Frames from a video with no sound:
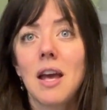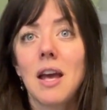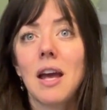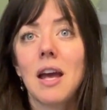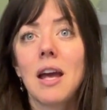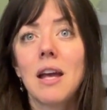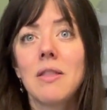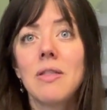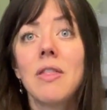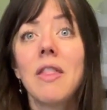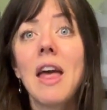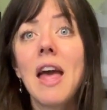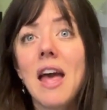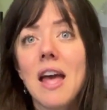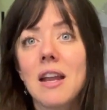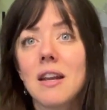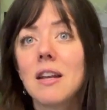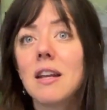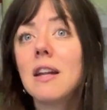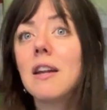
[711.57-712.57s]
And
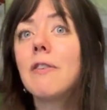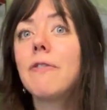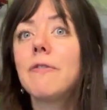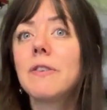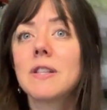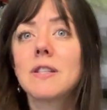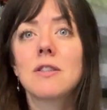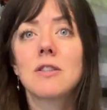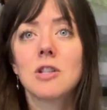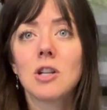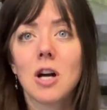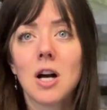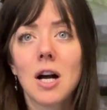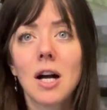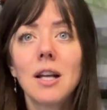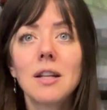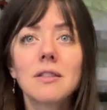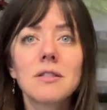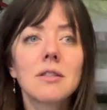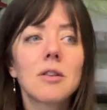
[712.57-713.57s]
then if it's
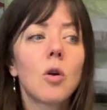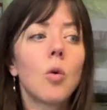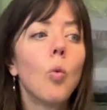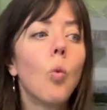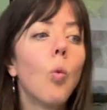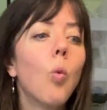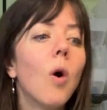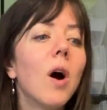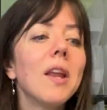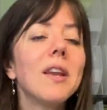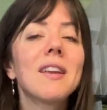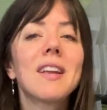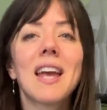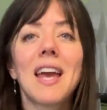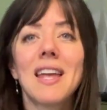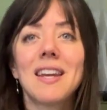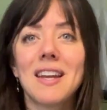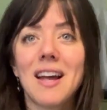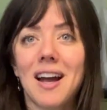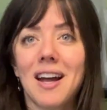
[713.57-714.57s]
not, what
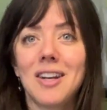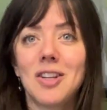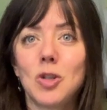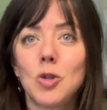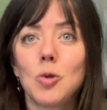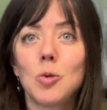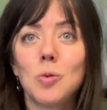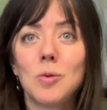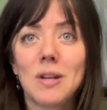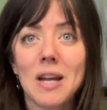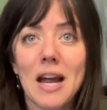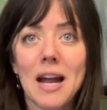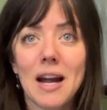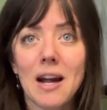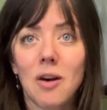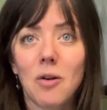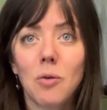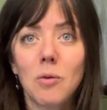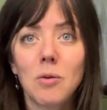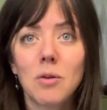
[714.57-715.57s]
can I do
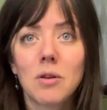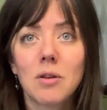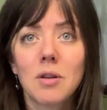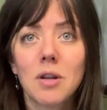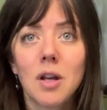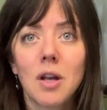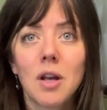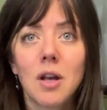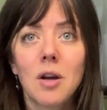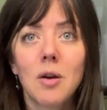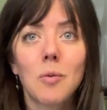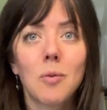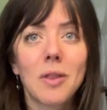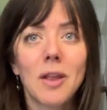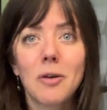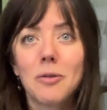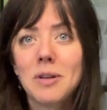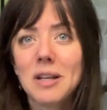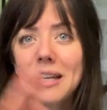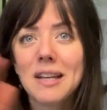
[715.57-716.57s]
now
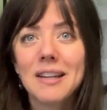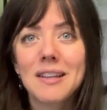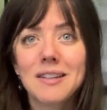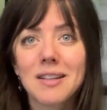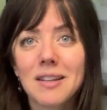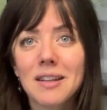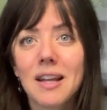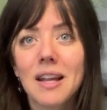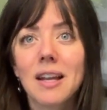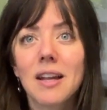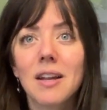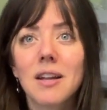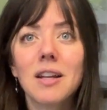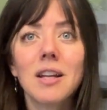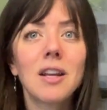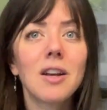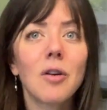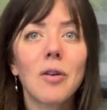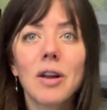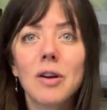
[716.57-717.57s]
without needing to, like,
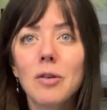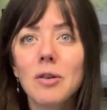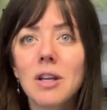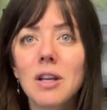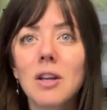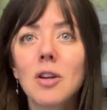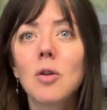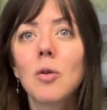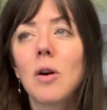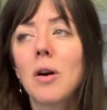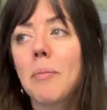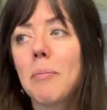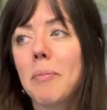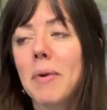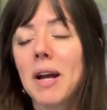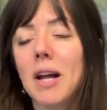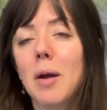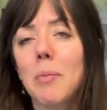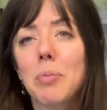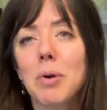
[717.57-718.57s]
I don't need to go out and
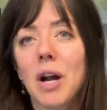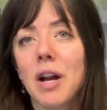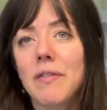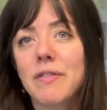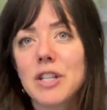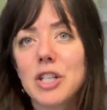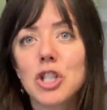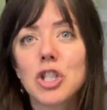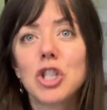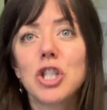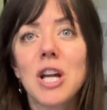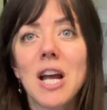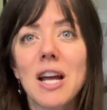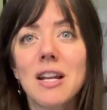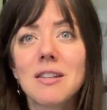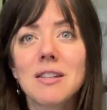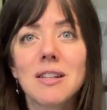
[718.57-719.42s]
buy a private jet